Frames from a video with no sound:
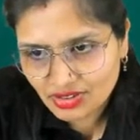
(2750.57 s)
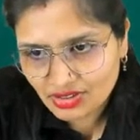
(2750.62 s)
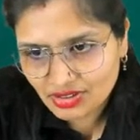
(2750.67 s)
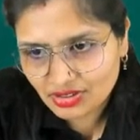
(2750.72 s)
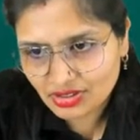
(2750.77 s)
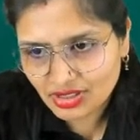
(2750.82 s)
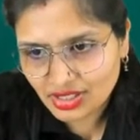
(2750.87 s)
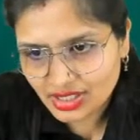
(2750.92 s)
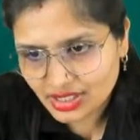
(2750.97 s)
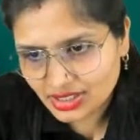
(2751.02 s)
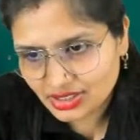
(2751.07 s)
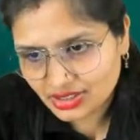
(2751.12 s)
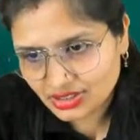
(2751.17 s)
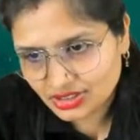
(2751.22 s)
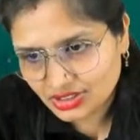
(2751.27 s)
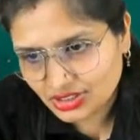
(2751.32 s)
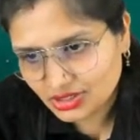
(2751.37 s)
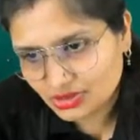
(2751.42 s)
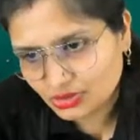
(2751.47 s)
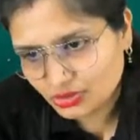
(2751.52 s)
and
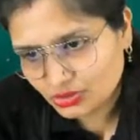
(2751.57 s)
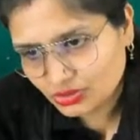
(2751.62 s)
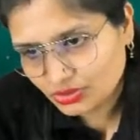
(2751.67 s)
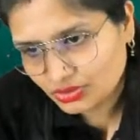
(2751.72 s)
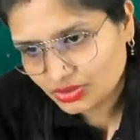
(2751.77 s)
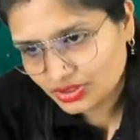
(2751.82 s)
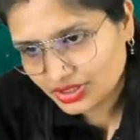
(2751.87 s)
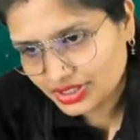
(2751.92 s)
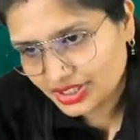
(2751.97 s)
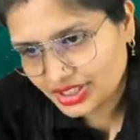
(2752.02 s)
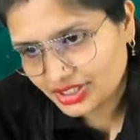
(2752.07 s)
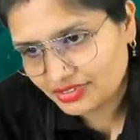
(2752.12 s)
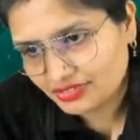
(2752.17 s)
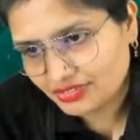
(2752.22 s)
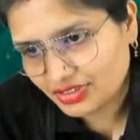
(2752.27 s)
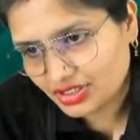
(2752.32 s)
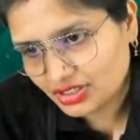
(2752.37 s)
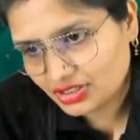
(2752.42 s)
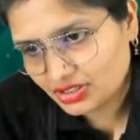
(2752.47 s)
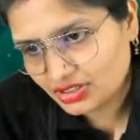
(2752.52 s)
0,
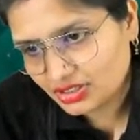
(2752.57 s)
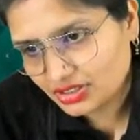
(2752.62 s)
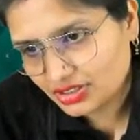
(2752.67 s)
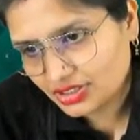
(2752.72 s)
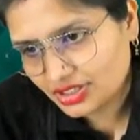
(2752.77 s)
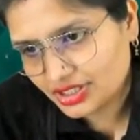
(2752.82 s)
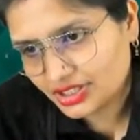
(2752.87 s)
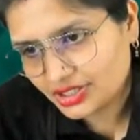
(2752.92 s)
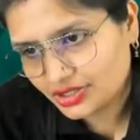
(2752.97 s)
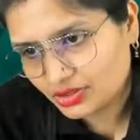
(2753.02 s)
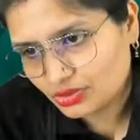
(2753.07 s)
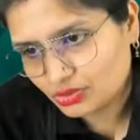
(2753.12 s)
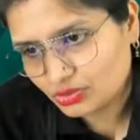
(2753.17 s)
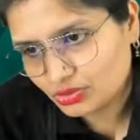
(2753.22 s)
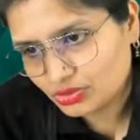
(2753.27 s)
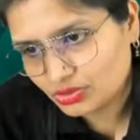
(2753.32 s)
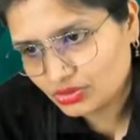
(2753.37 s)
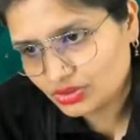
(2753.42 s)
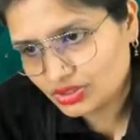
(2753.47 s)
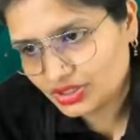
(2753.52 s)
T1,
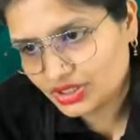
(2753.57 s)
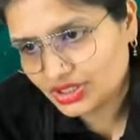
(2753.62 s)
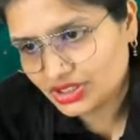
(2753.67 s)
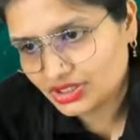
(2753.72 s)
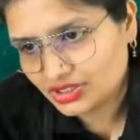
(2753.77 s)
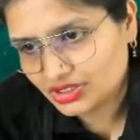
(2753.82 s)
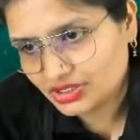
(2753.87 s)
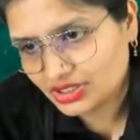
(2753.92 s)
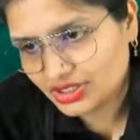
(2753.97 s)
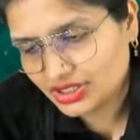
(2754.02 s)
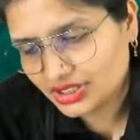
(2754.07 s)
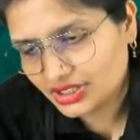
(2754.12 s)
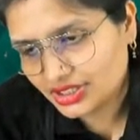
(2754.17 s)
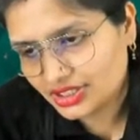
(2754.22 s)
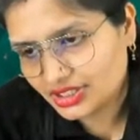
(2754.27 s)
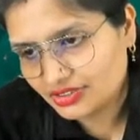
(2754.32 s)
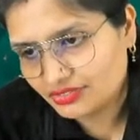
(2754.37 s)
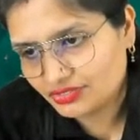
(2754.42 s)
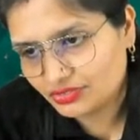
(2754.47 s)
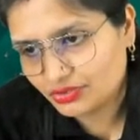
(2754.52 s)
T2, T3,
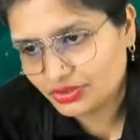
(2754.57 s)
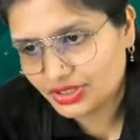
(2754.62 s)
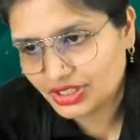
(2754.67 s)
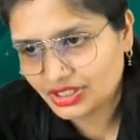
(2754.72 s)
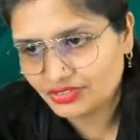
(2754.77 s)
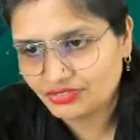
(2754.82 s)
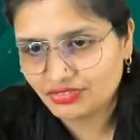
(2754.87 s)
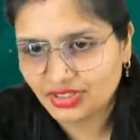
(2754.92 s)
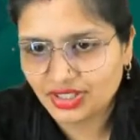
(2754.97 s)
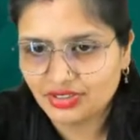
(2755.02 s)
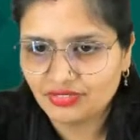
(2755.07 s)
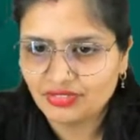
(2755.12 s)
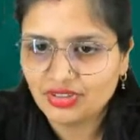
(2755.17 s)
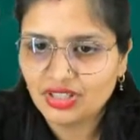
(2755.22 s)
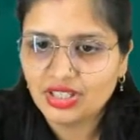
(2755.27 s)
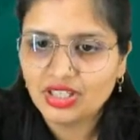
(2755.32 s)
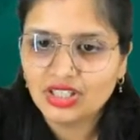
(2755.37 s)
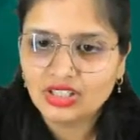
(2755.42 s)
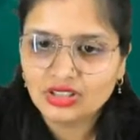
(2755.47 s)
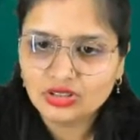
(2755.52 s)
T4, T5.
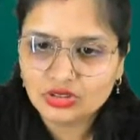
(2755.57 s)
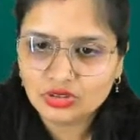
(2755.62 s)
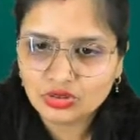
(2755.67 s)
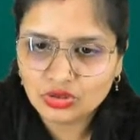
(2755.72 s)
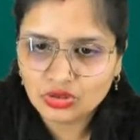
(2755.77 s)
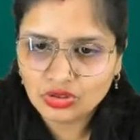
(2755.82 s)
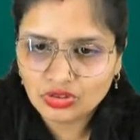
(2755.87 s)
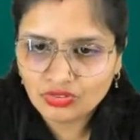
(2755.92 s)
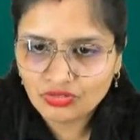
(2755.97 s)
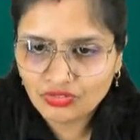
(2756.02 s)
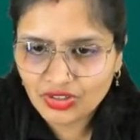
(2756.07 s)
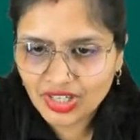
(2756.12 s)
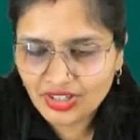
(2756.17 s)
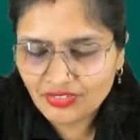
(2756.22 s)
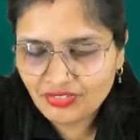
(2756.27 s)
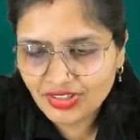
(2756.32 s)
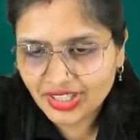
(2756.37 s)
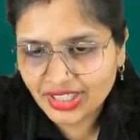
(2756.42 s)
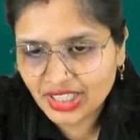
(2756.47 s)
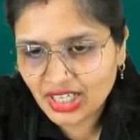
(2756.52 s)
So if
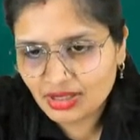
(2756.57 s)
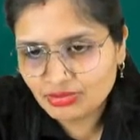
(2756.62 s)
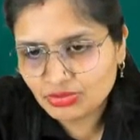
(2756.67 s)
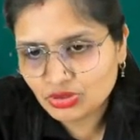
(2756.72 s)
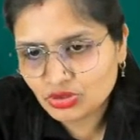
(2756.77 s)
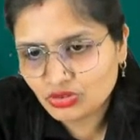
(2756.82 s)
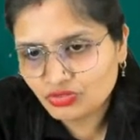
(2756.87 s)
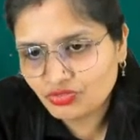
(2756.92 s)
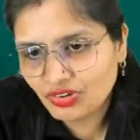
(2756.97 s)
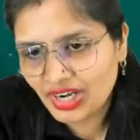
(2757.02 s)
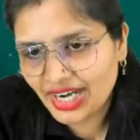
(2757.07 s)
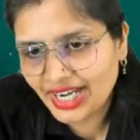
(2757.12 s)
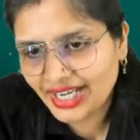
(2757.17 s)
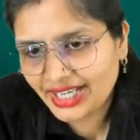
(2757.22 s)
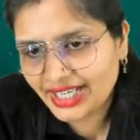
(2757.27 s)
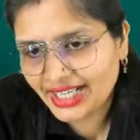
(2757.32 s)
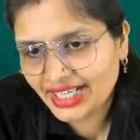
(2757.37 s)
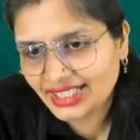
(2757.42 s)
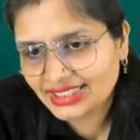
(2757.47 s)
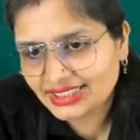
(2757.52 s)
it comes to phi
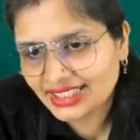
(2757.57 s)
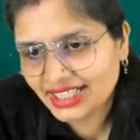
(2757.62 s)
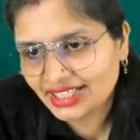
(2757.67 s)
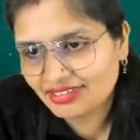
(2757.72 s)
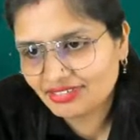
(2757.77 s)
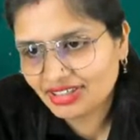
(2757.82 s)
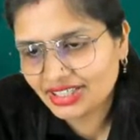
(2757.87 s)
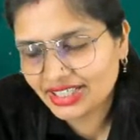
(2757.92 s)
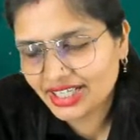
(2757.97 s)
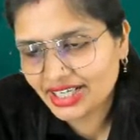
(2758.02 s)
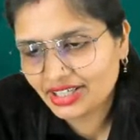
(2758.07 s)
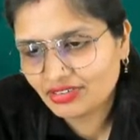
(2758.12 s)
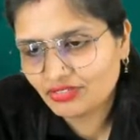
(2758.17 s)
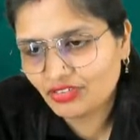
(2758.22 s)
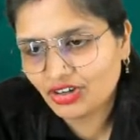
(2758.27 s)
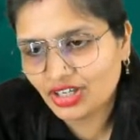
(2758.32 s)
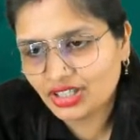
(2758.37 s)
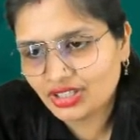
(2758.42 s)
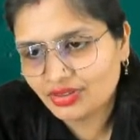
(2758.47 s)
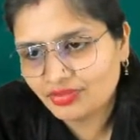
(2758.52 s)
index, it will take
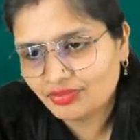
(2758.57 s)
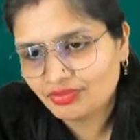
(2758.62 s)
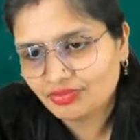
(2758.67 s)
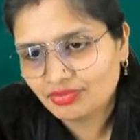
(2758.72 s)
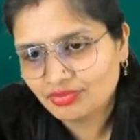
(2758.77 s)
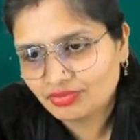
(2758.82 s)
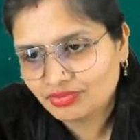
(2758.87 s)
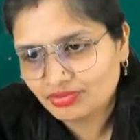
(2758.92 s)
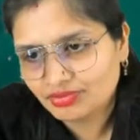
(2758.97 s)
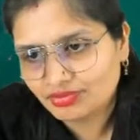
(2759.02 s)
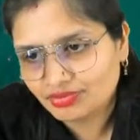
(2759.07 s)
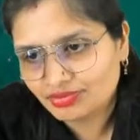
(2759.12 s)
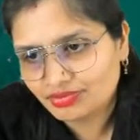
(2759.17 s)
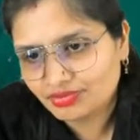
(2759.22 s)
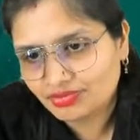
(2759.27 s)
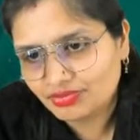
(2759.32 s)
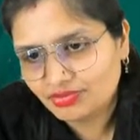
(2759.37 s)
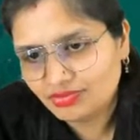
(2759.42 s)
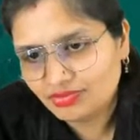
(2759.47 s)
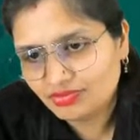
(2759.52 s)
what?
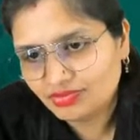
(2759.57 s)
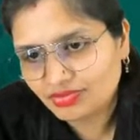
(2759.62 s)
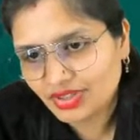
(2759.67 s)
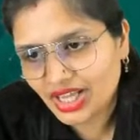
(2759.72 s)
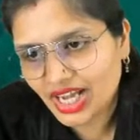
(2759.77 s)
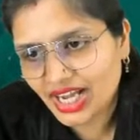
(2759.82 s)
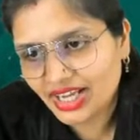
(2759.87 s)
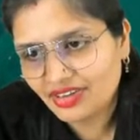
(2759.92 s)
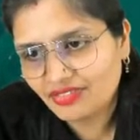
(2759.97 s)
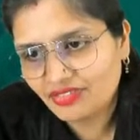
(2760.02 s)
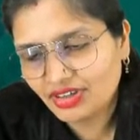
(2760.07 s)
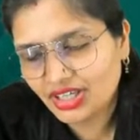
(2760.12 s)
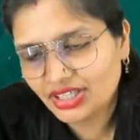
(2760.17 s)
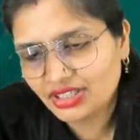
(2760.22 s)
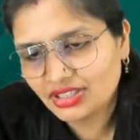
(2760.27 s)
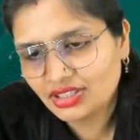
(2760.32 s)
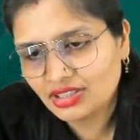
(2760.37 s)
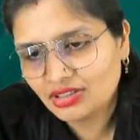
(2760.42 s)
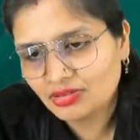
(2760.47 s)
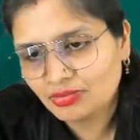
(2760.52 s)

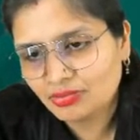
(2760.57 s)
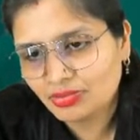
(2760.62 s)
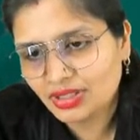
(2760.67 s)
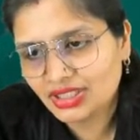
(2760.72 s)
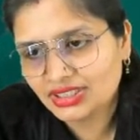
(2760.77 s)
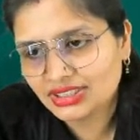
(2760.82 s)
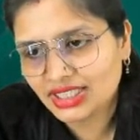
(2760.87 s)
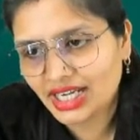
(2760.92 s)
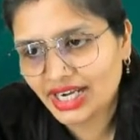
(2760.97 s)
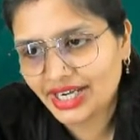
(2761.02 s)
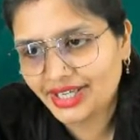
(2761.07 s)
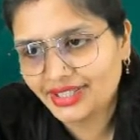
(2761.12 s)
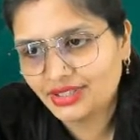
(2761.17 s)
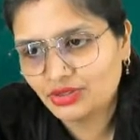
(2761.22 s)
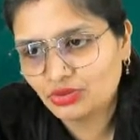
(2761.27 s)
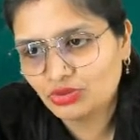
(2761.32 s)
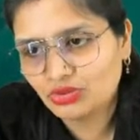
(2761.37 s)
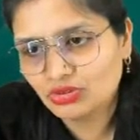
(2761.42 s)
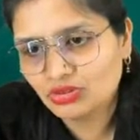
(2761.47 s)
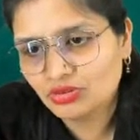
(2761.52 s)
I1 plus
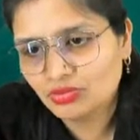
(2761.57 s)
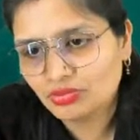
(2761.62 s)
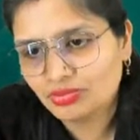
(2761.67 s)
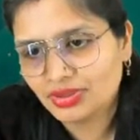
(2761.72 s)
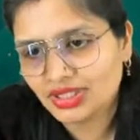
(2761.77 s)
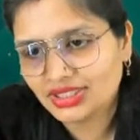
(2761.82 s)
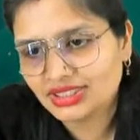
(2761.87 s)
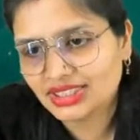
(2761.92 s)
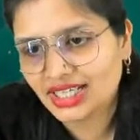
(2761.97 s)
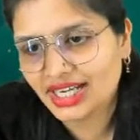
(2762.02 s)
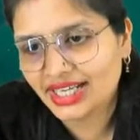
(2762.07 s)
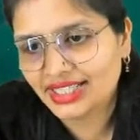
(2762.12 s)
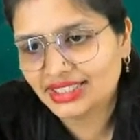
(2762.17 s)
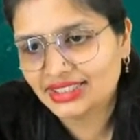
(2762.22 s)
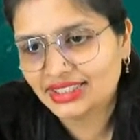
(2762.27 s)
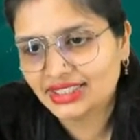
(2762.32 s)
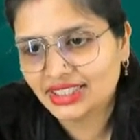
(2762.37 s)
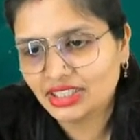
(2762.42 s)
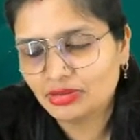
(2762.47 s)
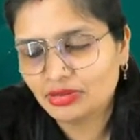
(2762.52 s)
I2 plus I3